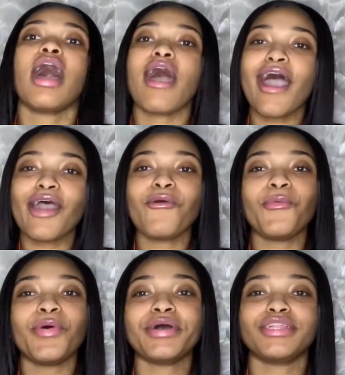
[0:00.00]
I
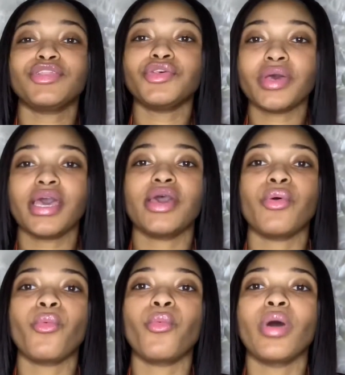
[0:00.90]
want to hit
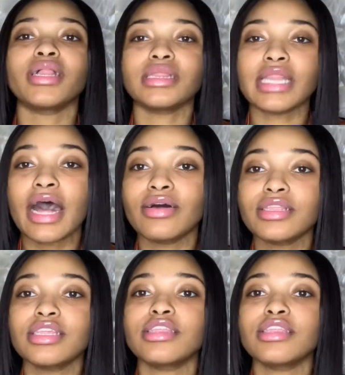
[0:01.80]
1,000